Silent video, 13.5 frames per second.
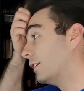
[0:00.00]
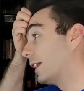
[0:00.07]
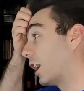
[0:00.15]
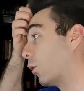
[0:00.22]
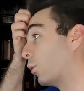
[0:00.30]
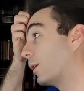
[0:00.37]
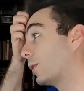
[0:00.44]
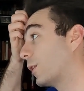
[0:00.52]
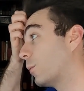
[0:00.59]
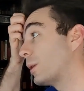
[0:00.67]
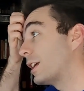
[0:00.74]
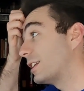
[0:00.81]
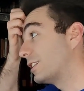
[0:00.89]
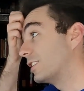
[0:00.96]
Now, with the
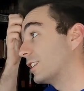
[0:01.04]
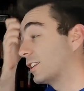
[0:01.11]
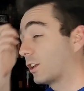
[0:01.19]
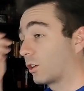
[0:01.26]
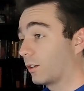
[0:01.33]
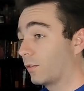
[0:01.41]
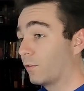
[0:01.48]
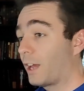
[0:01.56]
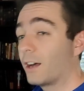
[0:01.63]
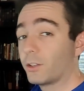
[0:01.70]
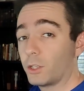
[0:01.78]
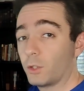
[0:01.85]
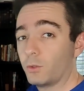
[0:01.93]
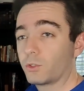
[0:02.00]
pieces and their
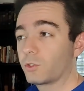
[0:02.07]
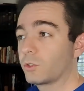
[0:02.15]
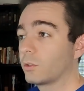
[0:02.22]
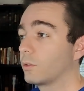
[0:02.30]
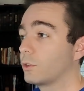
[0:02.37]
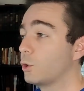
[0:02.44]
values,